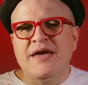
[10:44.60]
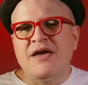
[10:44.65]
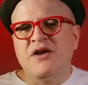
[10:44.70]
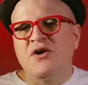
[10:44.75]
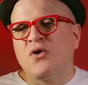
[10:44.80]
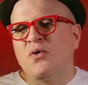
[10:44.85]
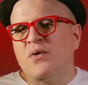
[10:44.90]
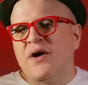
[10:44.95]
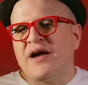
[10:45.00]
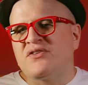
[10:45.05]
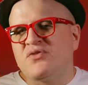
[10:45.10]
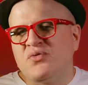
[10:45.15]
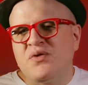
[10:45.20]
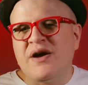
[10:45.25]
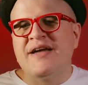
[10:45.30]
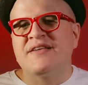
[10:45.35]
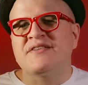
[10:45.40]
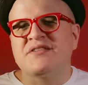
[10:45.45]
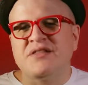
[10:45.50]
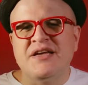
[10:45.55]
incorrect
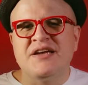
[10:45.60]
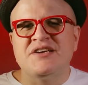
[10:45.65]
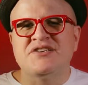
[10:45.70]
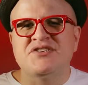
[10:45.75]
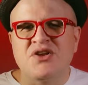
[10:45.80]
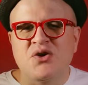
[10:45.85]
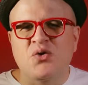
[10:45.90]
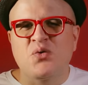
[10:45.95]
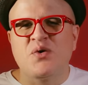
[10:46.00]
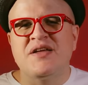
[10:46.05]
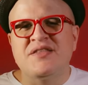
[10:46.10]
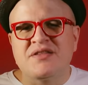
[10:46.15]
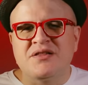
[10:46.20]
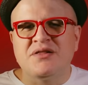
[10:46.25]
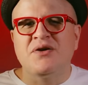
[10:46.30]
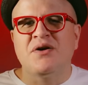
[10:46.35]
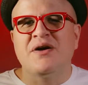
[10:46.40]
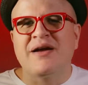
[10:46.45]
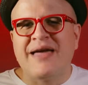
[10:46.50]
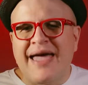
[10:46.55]
translation of Green's
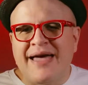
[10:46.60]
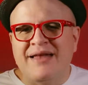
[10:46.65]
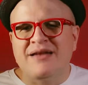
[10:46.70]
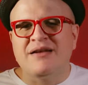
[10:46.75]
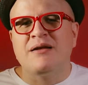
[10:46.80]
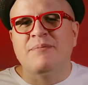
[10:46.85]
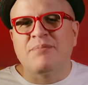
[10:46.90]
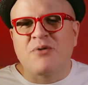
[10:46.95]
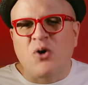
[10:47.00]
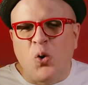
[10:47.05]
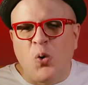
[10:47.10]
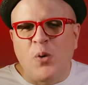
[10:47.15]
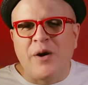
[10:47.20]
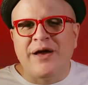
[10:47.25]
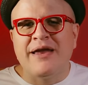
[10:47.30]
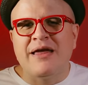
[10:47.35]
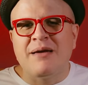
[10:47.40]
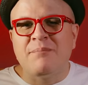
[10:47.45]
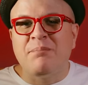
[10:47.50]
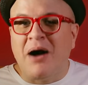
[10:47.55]
lyric ended up
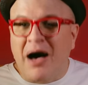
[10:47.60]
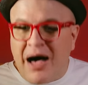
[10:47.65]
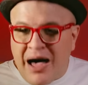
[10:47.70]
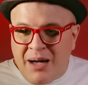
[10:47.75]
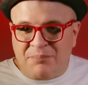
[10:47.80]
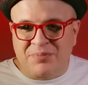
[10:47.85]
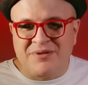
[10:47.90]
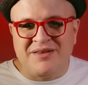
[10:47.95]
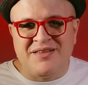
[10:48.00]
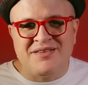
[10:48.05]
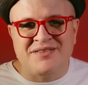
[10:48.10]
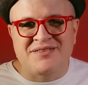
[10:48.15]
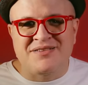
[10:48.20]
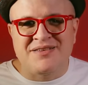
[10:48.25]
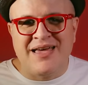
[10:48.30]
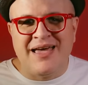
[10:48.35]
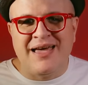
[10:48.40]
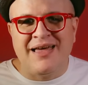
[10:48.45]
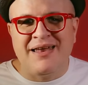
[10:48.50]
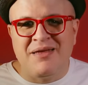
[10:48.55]
coining
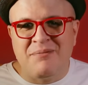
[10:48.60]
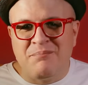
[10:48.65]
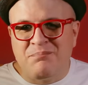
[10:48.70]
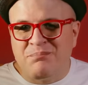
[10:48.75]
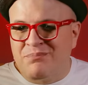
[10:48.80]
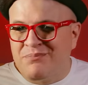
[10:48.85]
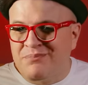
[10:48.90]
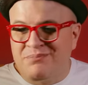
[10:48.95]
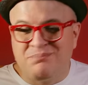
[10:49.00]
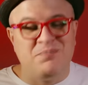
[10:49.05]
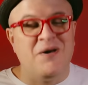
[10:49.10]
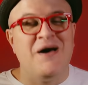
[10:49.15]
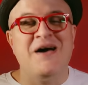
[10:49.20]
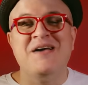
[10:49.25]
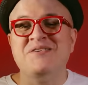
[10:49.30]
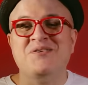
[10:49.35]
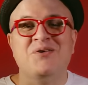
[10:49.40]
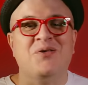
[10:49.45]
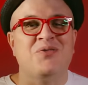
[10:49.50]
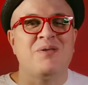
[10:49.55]
Pompatus, and it
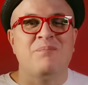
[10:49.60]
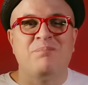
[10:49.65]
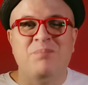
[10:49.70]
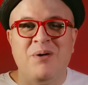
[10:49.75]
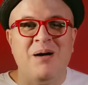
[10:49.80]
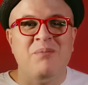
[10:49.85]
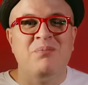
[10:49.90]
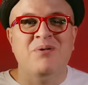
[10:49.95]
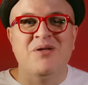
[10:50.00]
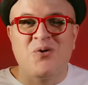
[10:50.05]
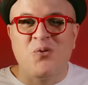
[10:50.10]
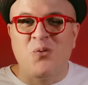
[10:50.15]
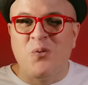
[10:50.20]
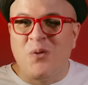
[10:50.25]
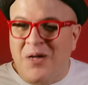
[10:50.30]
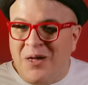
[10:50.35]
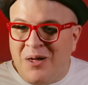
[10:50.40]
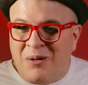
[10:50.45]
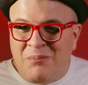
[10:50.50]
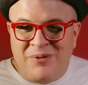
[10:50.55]
puzzled the public
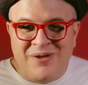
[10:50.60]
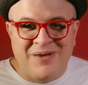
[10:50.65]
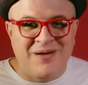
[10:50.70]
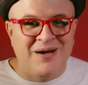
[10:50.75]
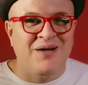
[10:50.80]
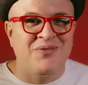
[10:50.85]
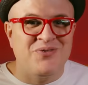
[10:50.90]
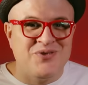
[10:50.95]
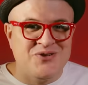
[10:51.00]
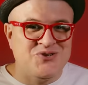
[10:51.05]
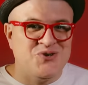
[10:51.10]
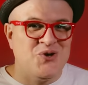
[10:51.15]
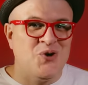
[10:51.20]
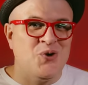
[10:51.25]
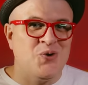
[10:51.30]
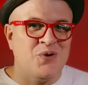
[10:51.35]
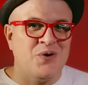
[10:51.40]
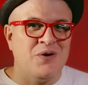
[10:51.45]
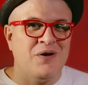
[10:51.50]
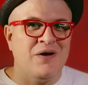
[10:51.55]
well beyond the
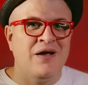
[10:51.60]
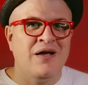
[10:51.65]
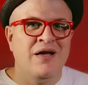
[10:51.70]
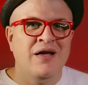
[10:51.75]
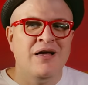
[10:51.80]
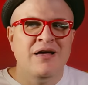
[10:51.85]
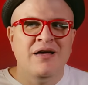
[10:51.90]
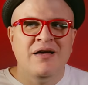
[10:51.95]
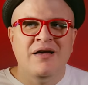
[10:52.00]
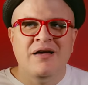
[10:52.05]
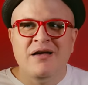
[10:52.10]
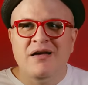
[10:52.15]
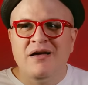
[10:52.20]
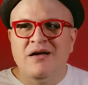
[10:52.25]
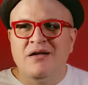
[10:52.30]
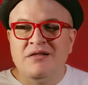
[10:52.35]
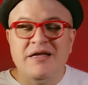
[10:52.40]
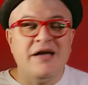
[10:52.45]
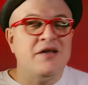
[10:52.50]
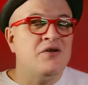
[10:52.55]
Joker.
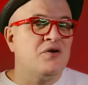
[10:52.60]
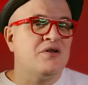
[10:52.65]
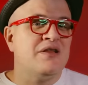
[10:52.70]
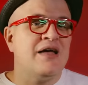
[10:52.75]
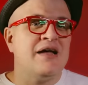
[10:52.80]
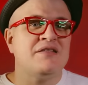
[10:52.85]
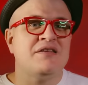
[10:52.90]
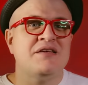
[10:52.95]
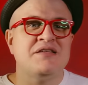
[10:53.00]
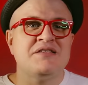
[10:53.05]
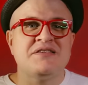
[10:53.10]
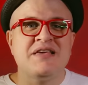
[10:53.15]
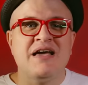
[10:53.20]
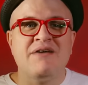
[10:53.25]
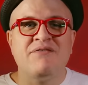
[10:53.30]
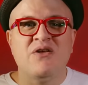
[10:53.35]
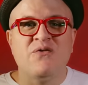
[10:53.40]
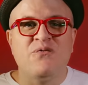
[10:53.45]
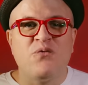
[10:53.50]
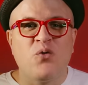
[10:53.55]
Later in nineteen
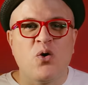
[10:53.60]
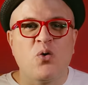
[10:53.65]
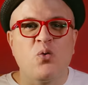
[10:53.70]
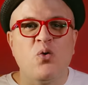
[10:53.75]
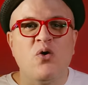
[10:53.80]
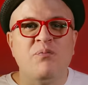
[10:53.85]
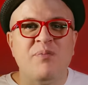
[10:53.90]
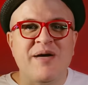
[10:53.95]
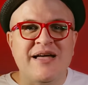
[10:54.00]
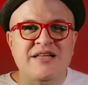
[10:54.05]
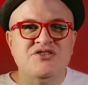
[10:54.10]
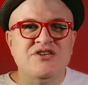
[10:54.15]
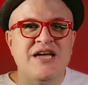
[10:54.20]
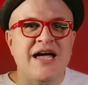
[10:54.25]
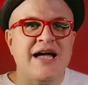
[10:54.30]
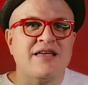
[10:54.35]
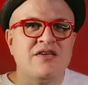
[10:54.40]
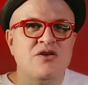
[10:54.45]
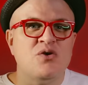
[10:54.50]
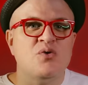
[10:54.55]
seventy-four, Wolfman
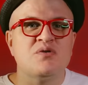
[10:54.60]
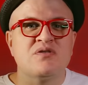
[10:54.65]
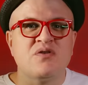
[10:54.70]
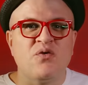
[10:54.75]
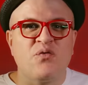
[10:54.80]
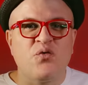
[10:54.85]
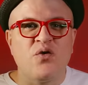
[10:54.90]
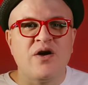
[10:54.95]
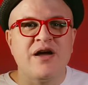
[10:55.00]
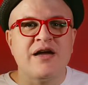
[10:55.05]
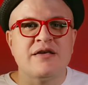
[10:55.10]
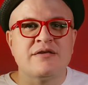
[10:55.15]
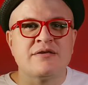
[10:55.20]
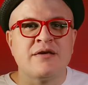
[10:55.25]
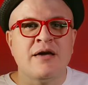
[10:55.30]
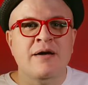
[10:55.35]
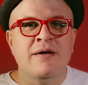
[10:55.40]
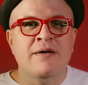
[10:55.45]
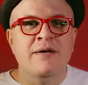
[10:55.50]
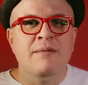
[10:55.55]
Jack used the
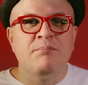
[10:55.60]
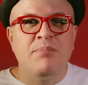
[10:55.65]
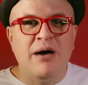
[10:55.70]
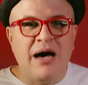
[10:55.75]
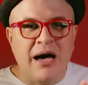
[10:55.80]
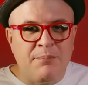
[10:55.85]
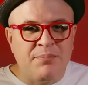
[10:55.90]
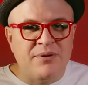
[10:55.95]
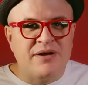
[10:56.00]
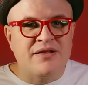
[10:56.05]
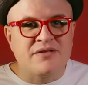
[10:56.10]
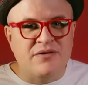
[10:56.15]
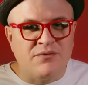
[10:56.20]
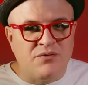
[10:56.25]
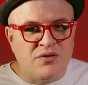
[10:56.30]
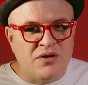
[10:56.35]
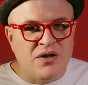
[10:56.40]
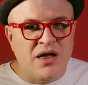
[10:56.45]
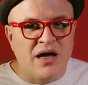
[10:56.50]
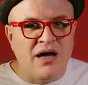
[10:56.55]
phrase Pompatus
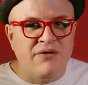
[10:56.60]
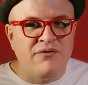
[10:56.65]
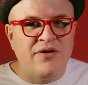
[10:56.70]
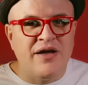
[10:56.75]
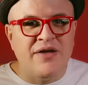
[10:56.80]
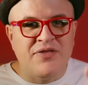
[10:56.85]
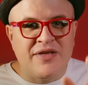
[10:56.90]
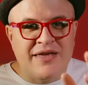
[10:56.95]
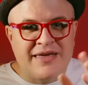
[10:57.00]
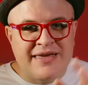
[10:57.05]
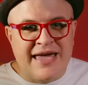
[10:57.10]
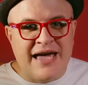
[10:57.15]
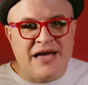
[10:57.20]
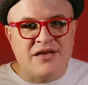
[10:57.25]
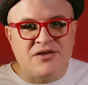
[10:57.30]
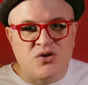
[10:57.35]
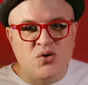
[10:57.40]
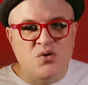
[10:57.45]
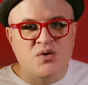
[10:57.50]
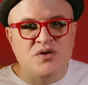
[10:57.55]
of Love in the
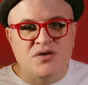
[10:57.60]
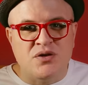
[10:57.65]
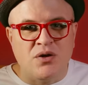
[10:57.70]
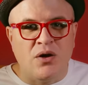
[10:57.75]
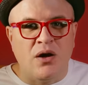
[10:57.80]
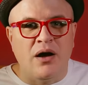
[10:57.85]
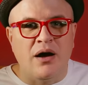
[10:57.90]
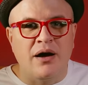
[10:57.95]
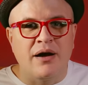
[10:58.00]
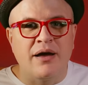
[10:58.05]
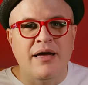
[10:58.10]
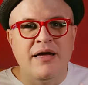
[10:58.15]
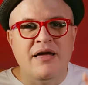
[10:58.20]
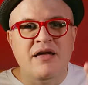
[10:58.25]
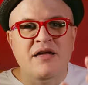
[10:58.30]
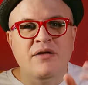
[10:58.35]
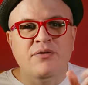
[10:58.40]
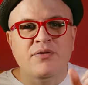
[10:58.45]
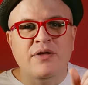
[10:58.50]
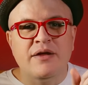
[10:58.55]
Guess Who song
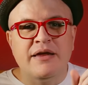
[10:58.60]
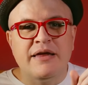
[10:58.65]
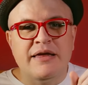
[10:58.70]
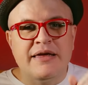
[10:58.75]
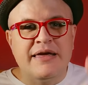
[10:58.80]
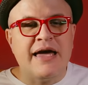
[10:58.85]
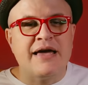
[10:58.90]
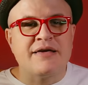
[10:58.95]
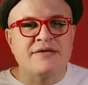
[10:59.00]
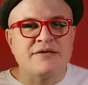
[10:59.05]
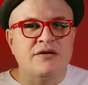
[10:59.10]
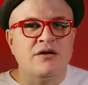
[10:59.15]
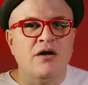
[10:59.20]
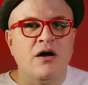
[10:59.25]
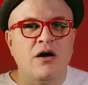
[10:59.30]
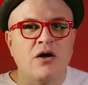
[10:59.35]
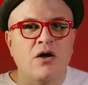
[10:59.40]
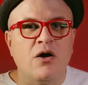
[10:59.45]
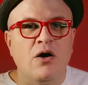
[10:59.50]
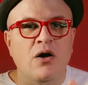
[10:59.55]
that he guested
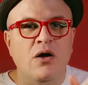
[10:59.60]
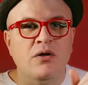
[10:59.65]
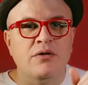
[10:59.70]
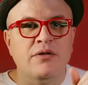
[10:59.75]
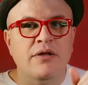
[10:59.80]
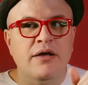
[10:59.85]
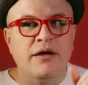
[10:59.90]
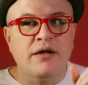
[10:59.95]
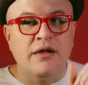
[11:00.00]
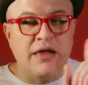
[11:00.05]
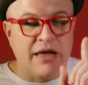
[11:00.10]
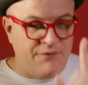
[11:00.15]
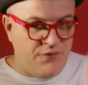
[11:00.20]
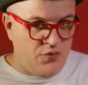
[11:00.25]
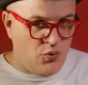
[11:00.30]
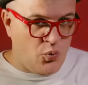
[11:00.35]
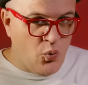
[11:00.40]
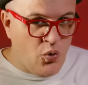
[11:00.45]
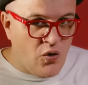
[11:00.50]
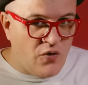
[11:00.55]
on called uh, Clap
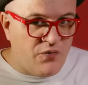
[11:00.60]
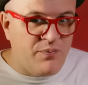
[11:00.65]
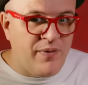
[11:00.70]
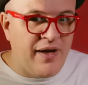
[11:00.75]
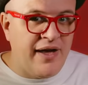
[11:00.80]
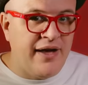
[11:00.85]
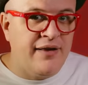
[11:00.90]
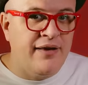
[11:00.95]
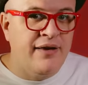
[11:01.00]
for the Wolfman.